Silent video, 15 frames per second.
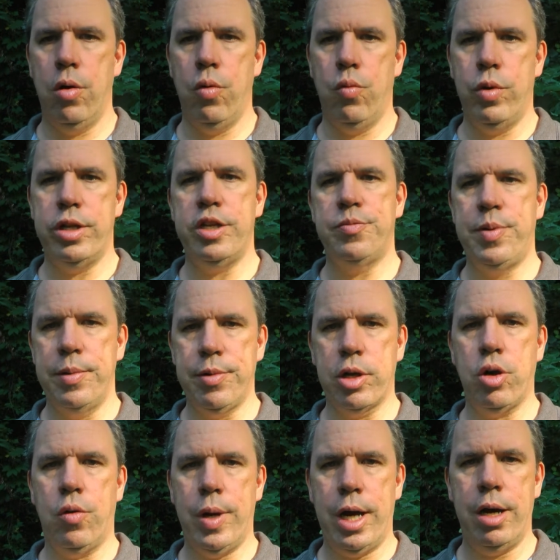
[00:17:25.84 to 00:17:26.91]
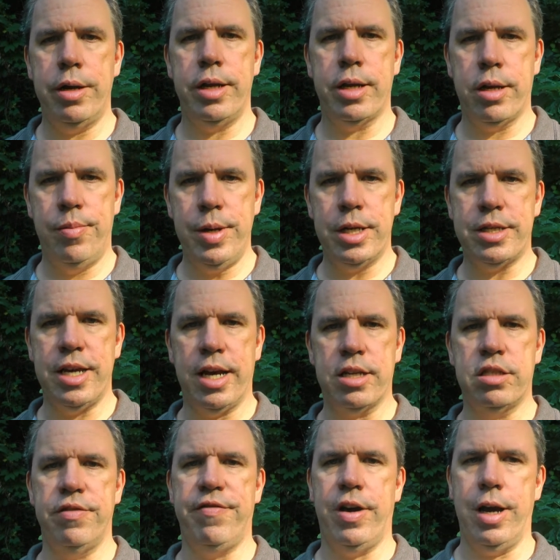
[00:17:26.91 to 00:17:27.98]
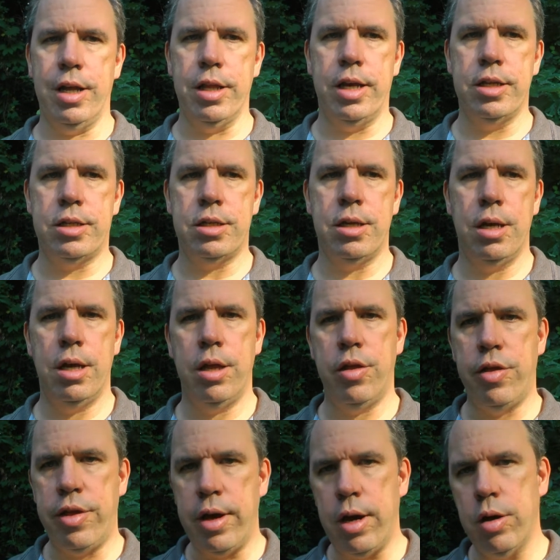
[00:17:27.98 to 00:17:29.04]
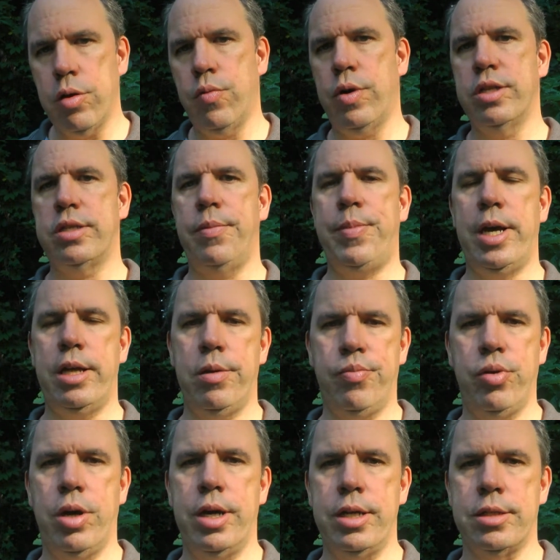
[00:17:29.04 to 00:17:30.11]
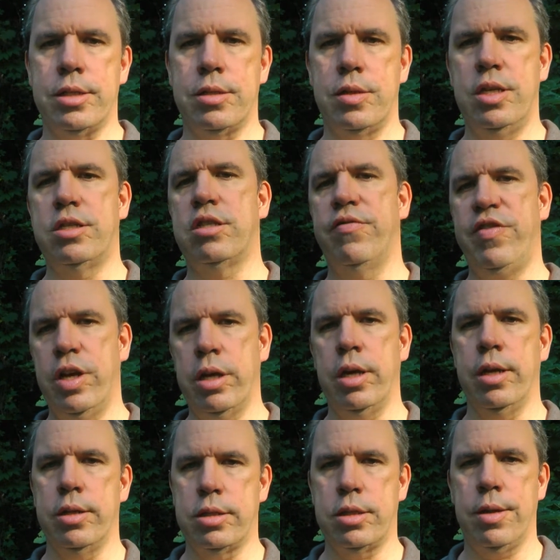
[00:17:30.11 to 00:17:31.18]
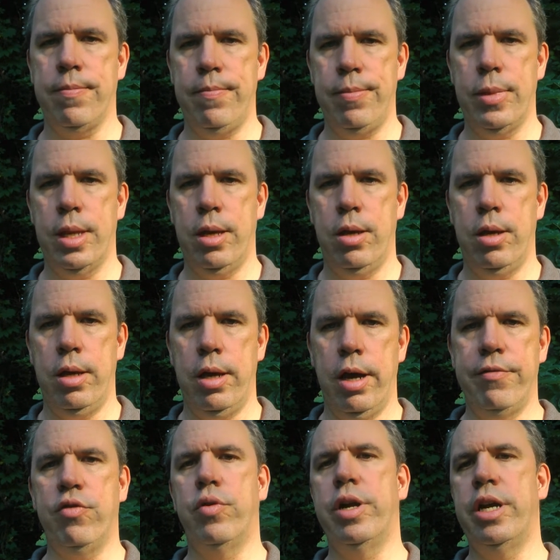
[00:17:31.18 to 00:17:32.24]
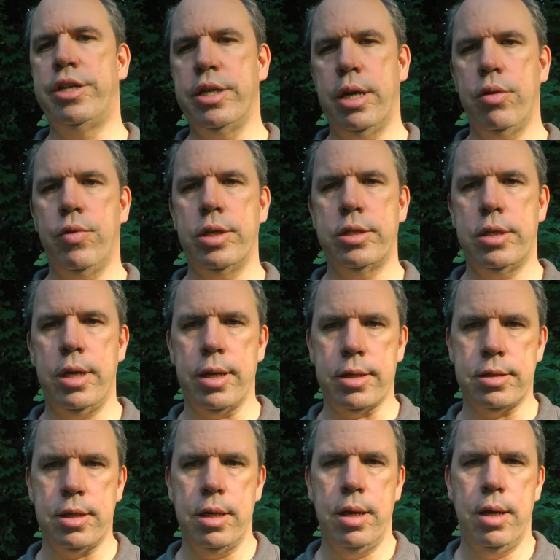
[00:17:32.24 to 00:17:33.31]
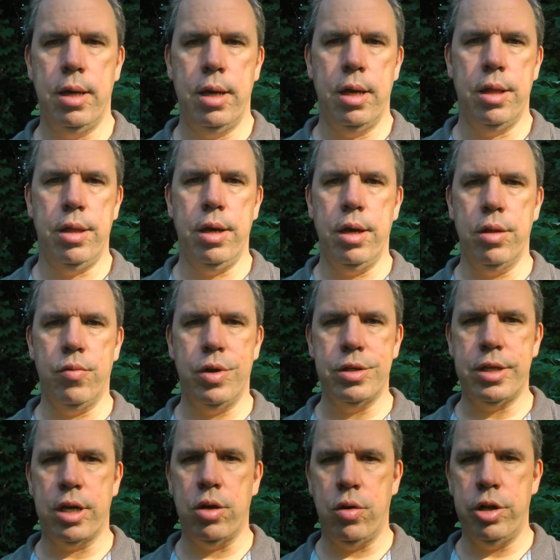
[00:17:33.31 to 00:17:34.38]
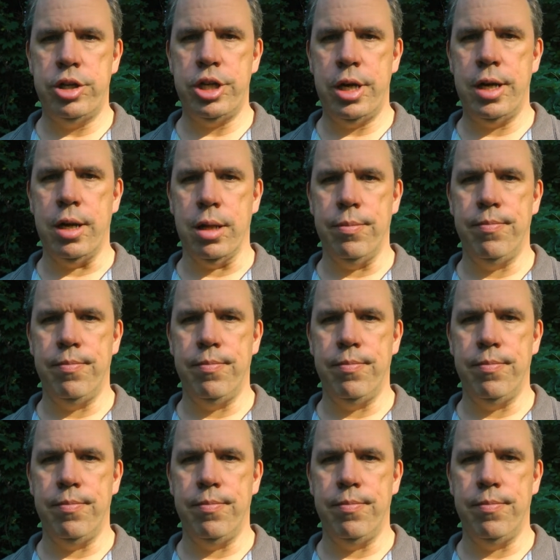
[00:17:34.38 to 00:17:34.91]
When these people go out and commit acts of violence, they're the ones that pay the price, these civilians. Everyone at January 6th, they're the ones that go to jail.